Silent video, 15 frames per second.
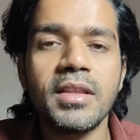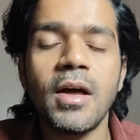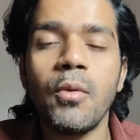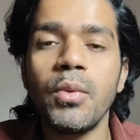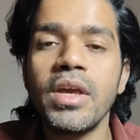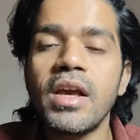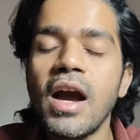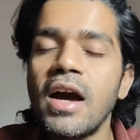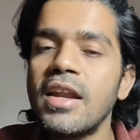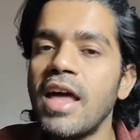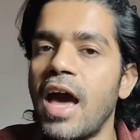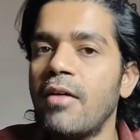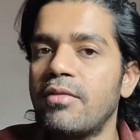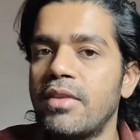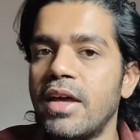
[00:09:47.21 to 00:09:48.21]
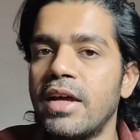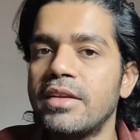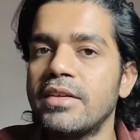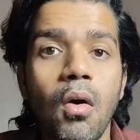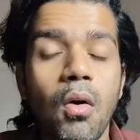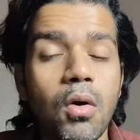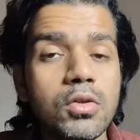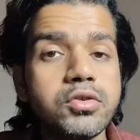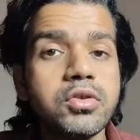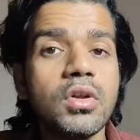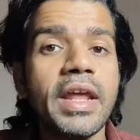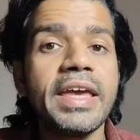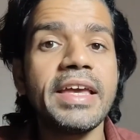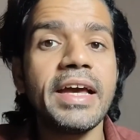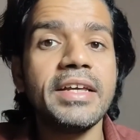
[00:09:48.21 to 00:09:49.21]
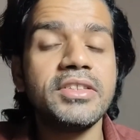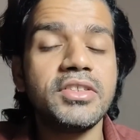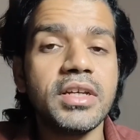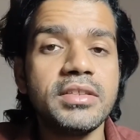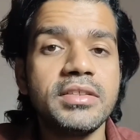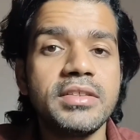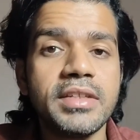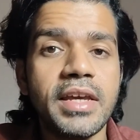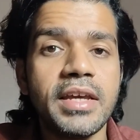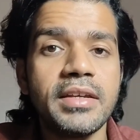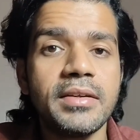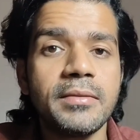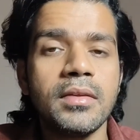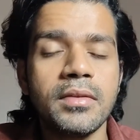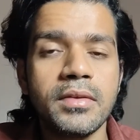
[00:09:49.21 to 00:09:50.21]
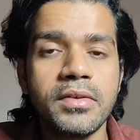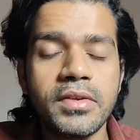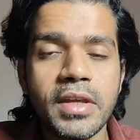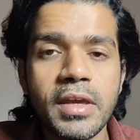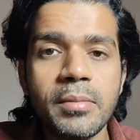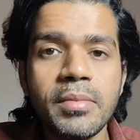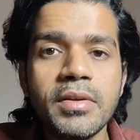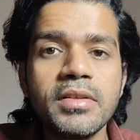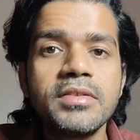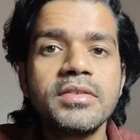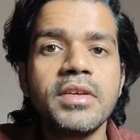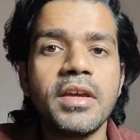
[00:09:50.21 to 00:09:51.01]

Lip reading: We can't have that. Also, like I just said, the tables, the